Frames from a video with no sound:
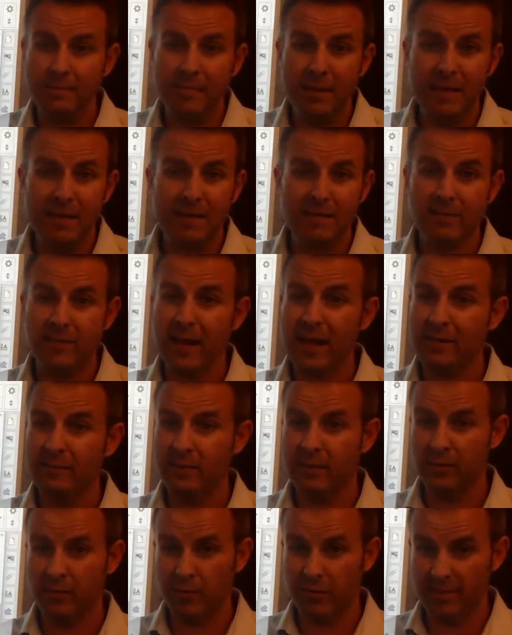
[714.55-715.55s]
be 5
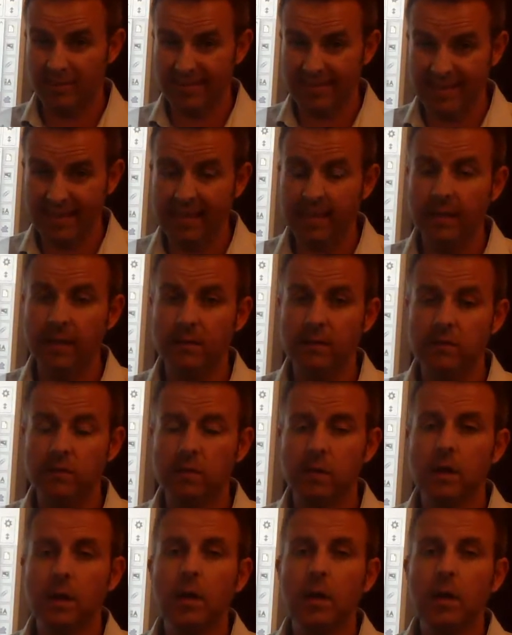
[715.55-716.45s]
different things.